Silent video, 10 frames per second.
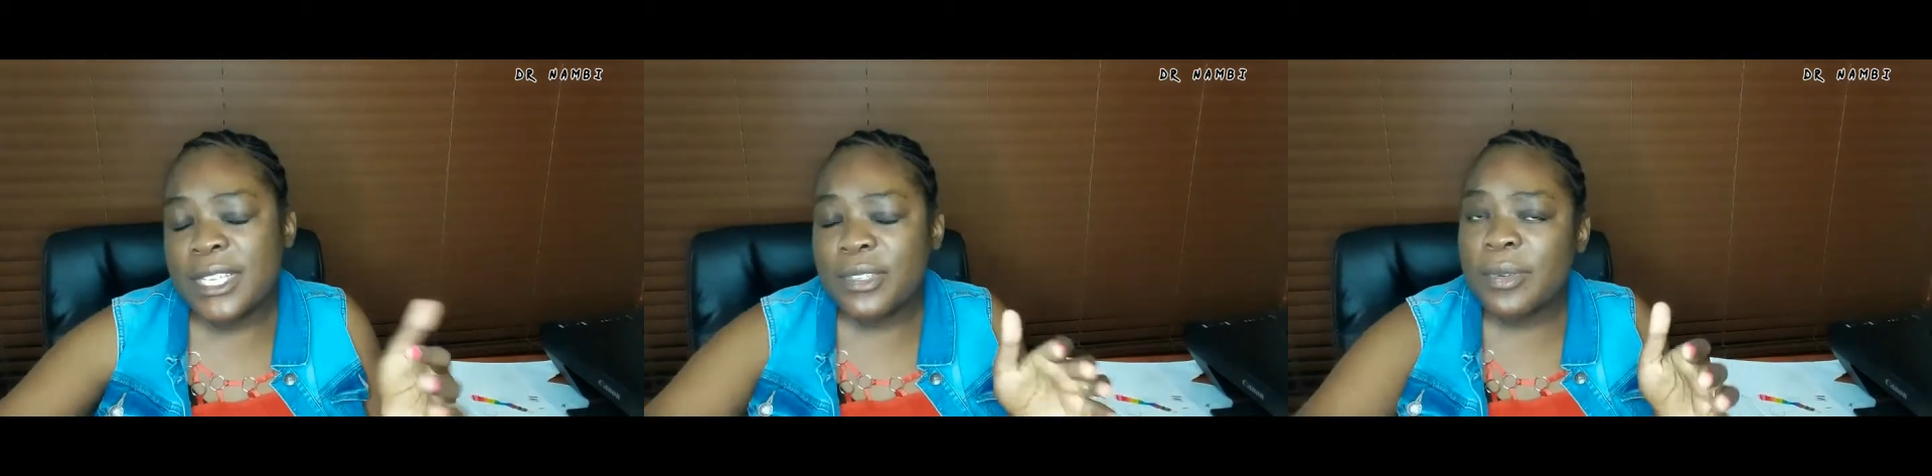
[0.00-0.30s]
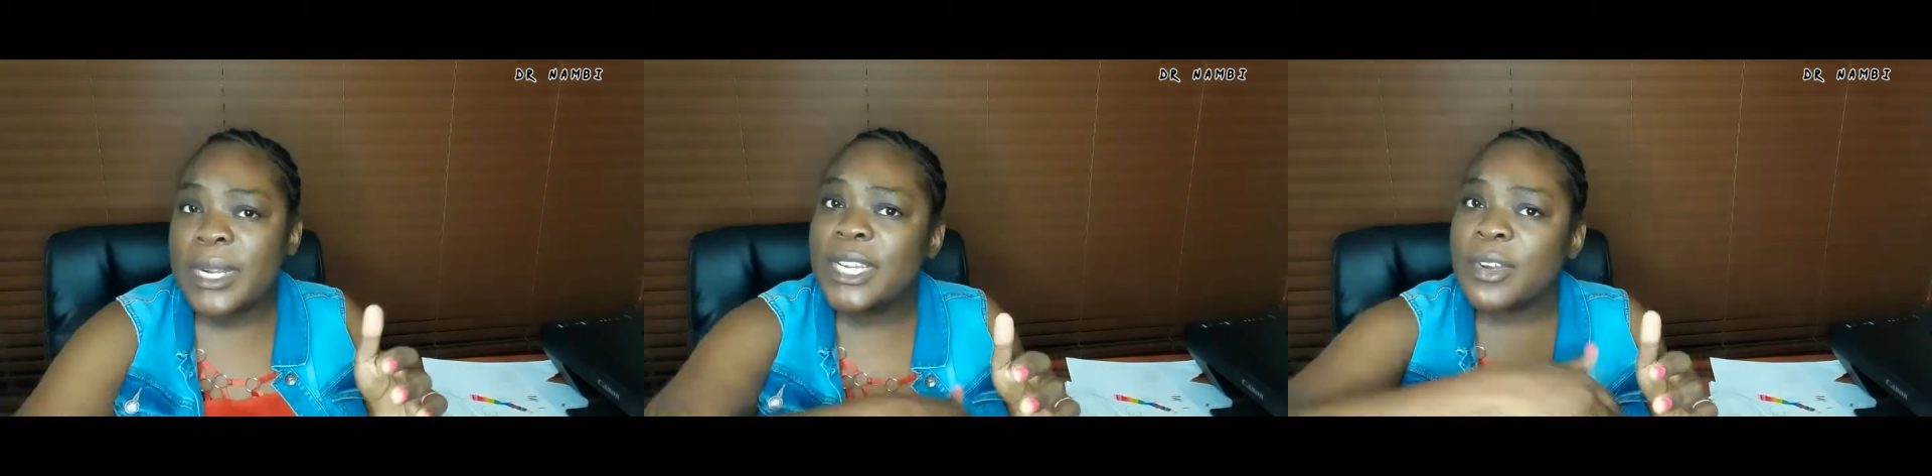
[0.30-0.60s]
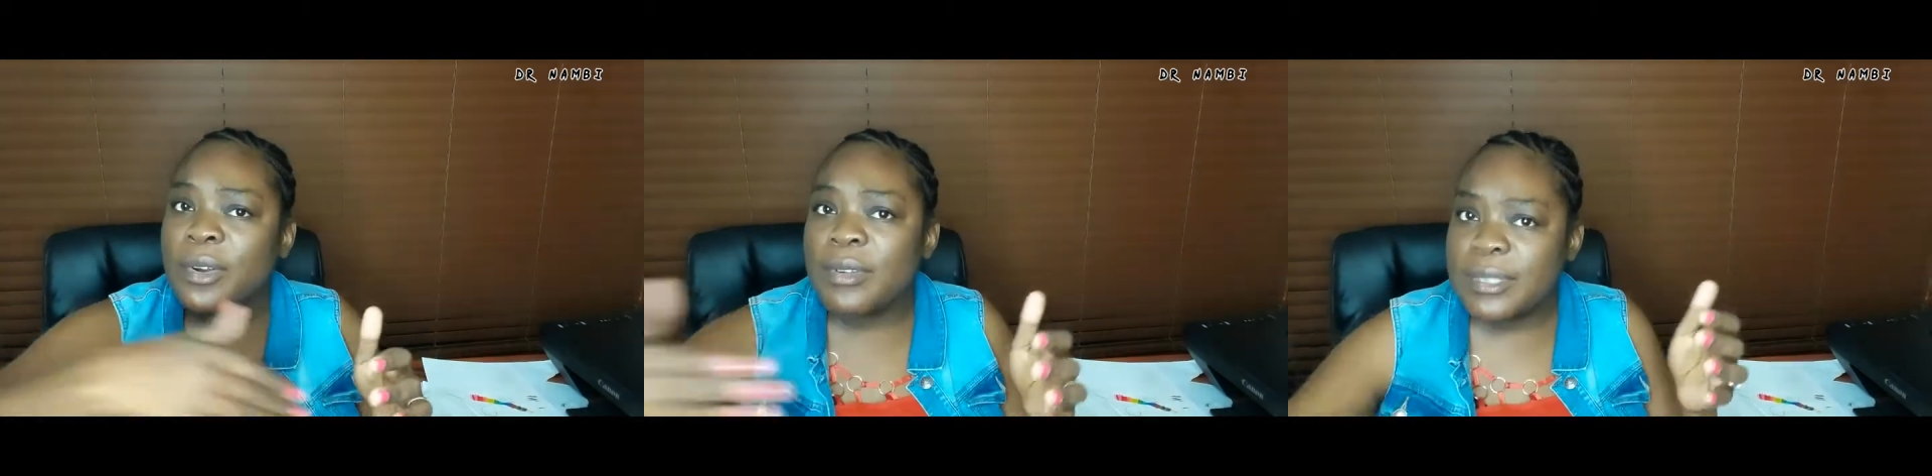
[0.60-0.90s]
is
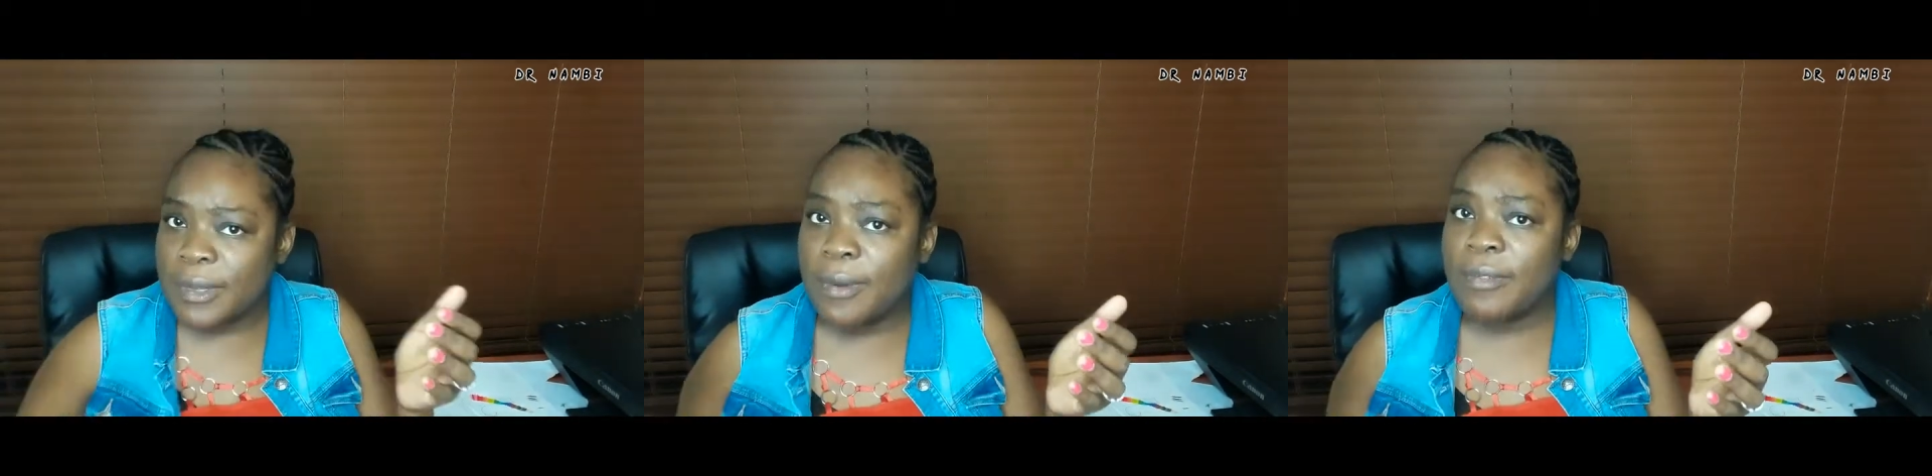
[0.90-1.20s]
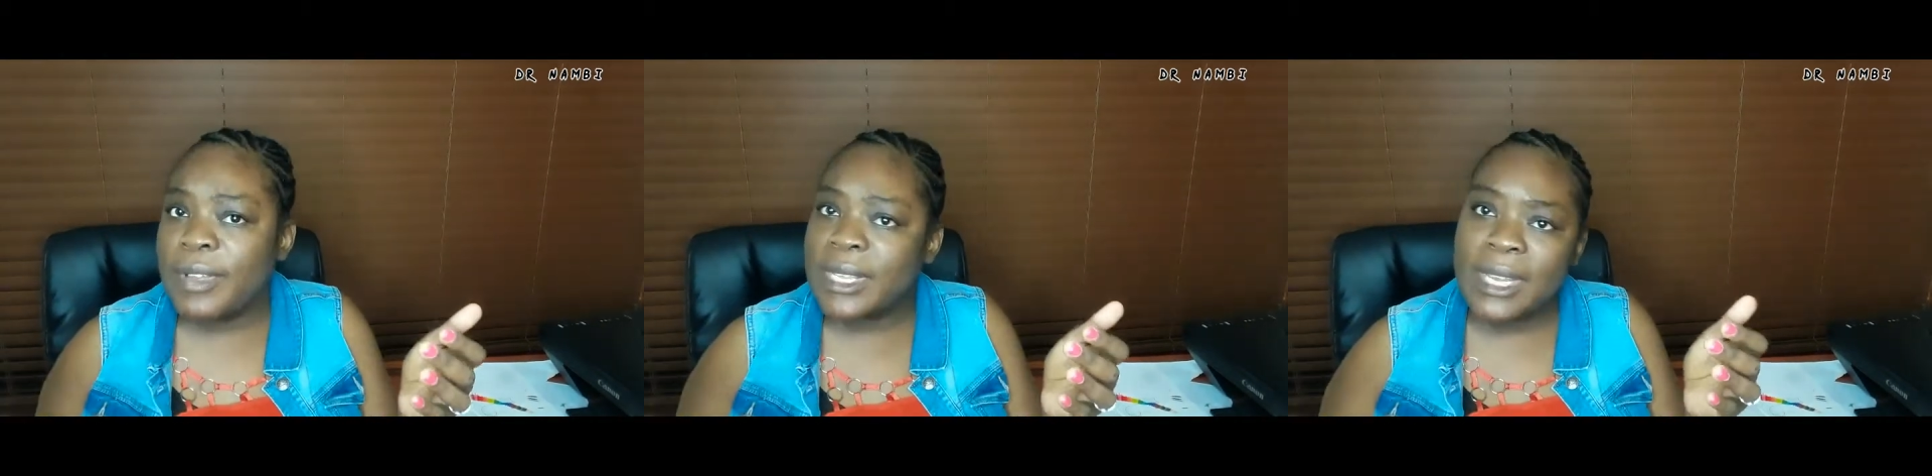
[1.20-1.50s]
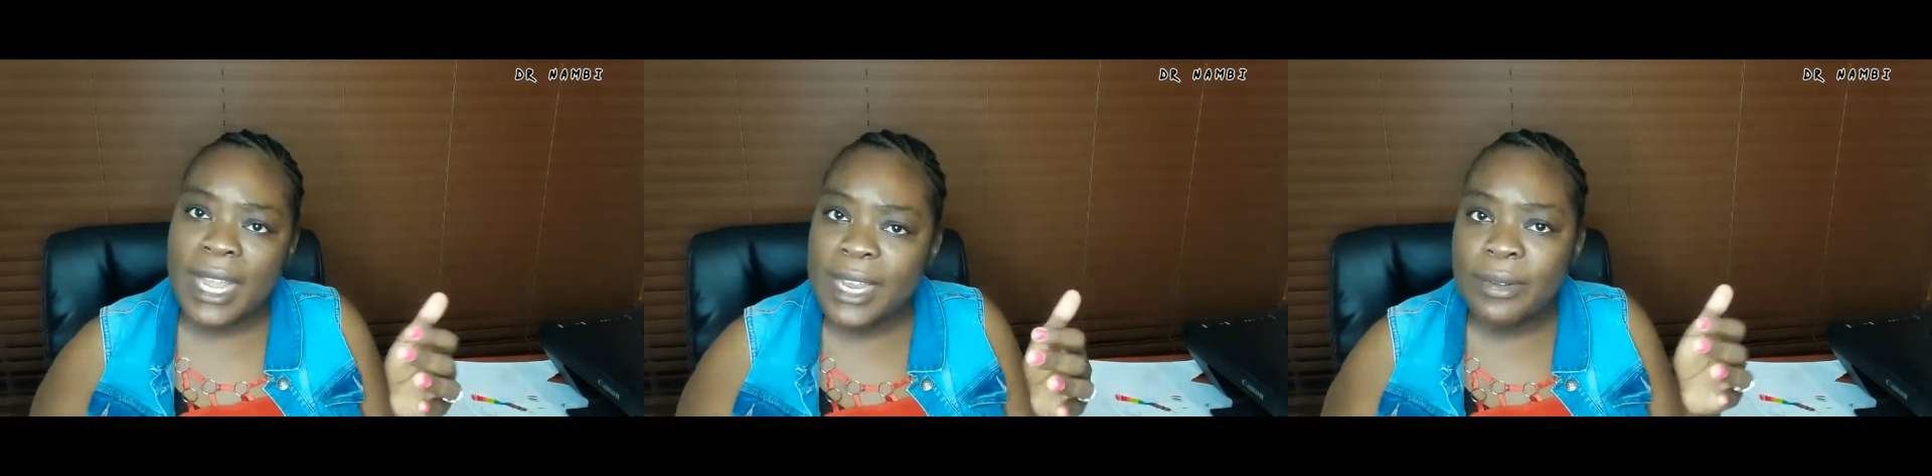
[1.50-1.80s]
already crossing over
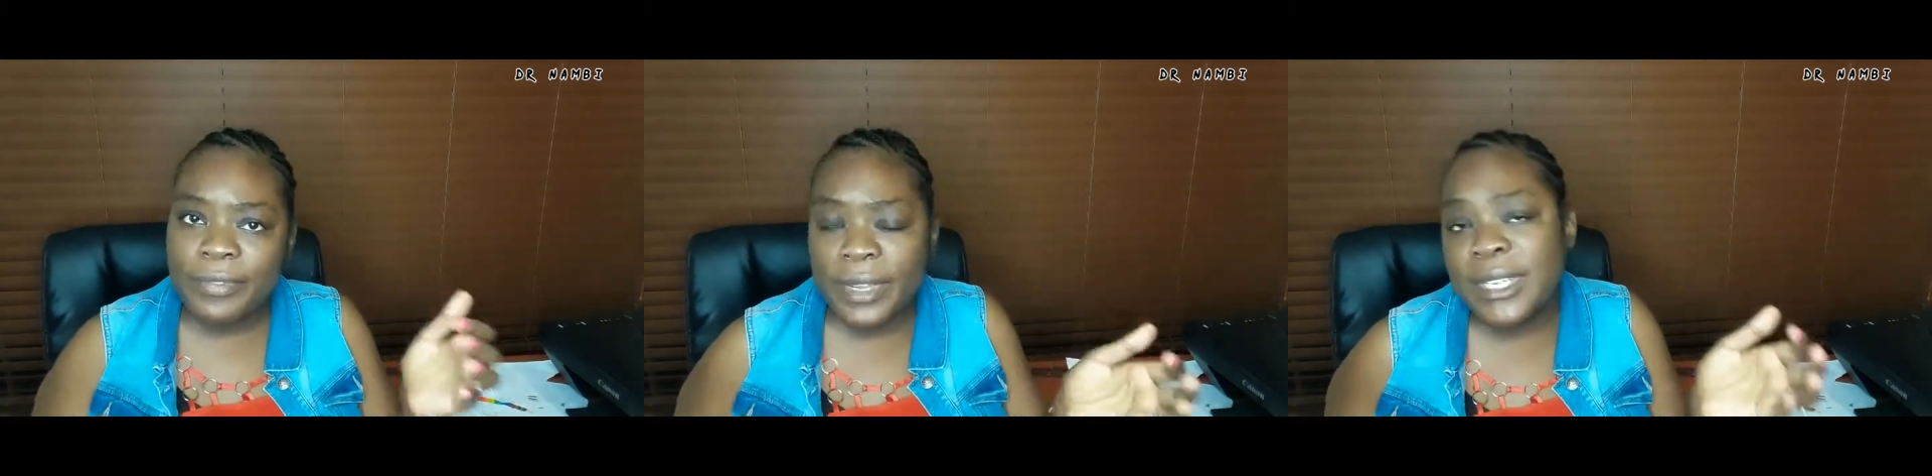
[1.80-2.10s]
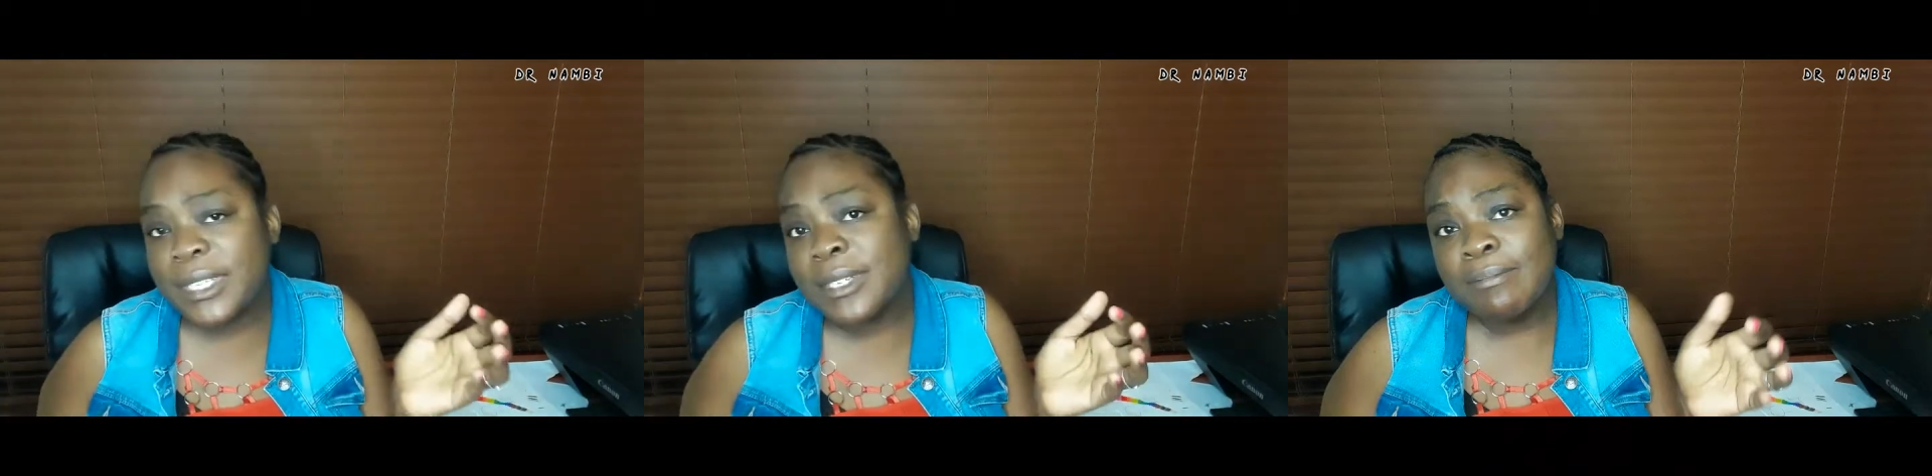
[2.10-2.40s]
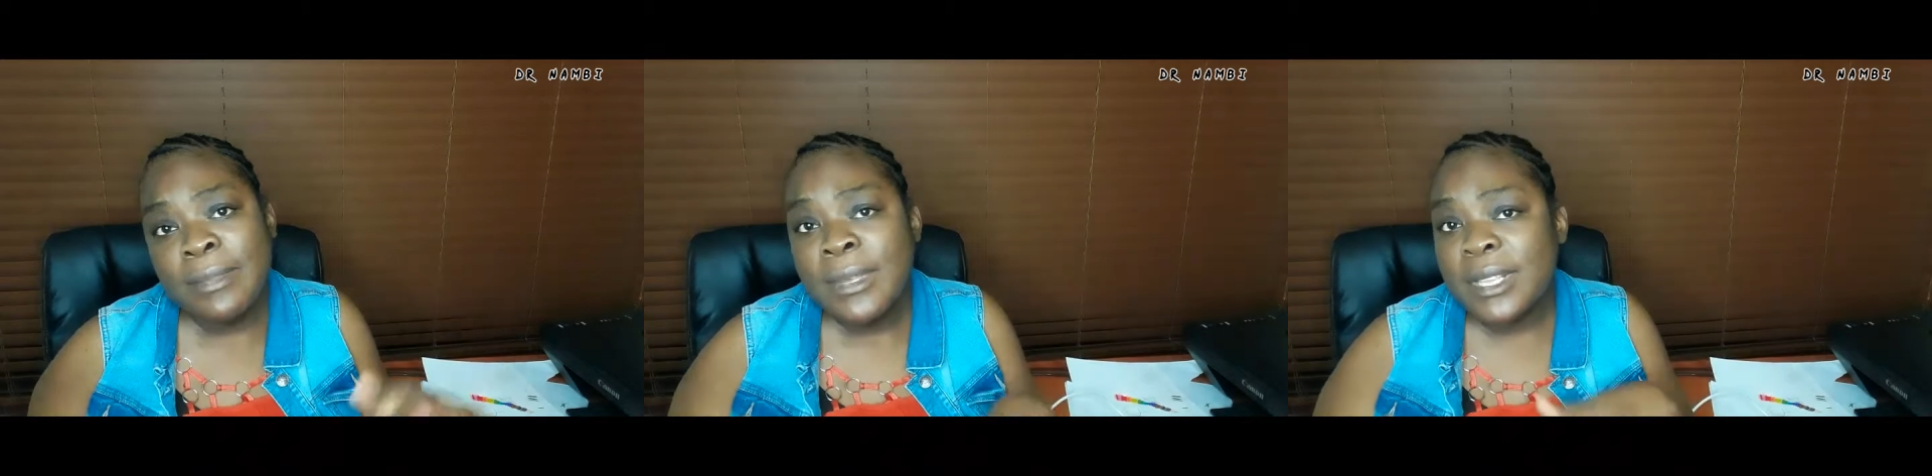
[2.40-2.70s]
the line of action.